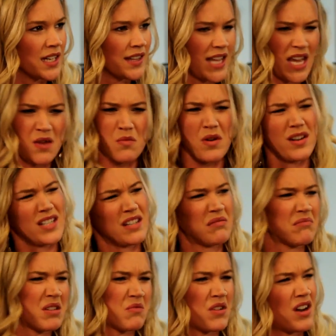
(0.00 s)
and they weren't
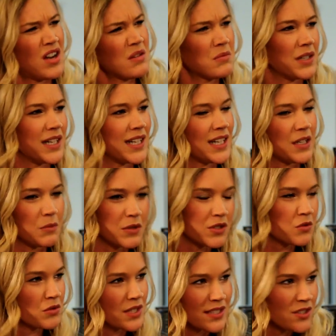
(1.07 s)
giving me what I wanted, and it was
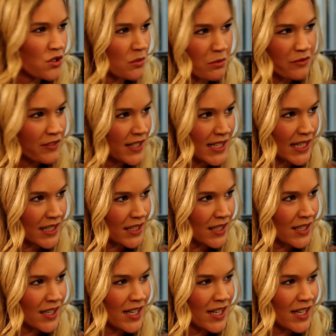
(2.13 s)
all this horrible feeling.